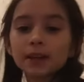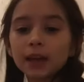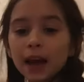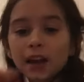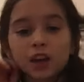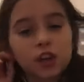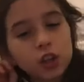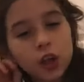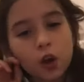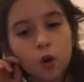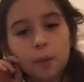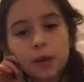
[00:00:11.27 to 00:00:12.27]
yeah, I already like
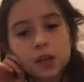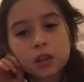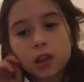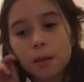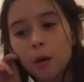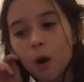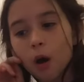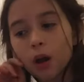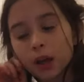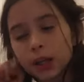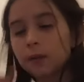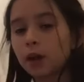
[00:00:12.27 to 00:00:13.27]
opened them all,
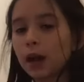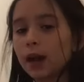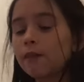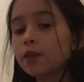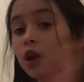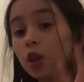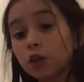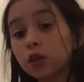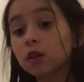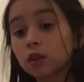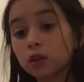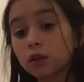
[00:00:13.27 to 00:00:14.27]
and I, I have another
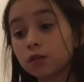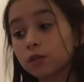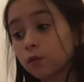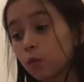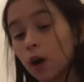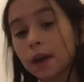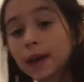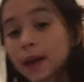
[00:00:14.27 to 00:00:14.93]
one